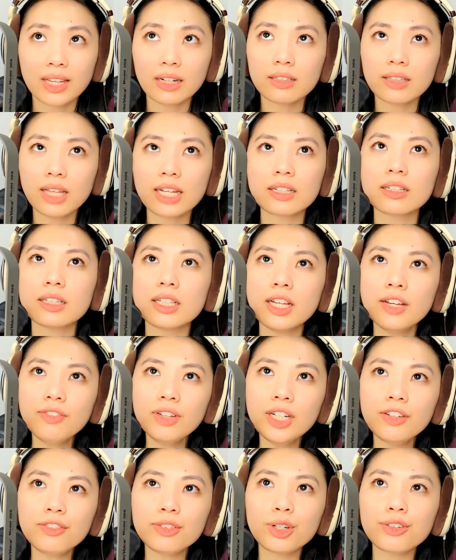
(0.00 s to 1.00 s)
like,
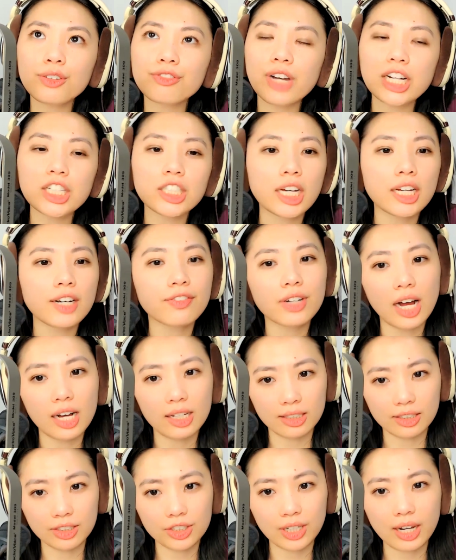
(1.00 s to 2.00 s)
even if you're fresh out of
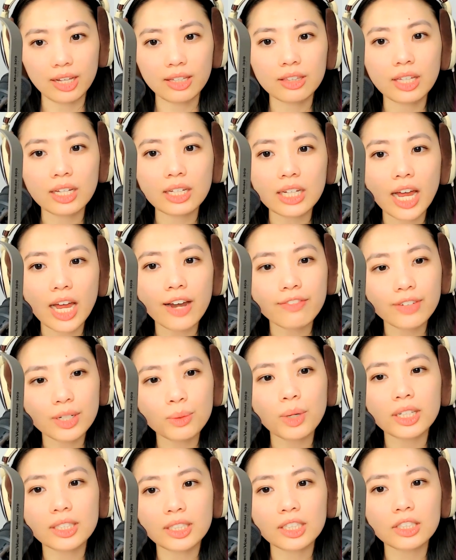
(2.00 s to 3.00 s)
college, I think
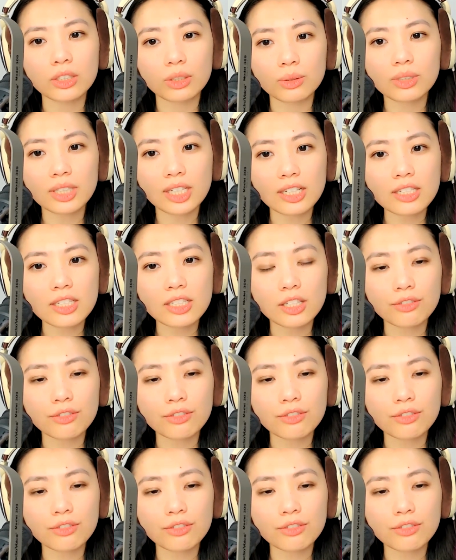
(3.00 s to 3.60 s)
everyone can do this.